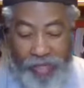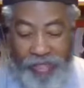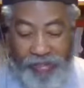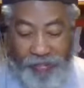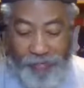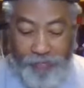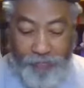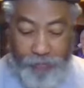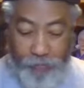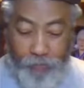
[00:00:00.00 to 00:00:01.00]
space
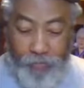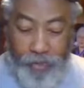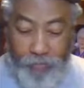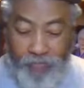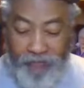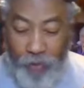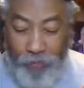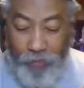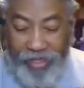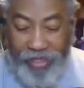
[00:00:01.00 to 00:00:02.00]

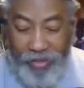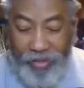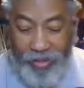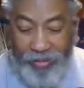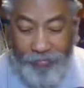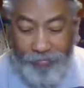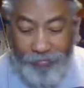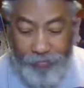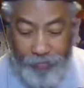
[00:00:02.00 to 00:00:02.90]
before Mae Jemison.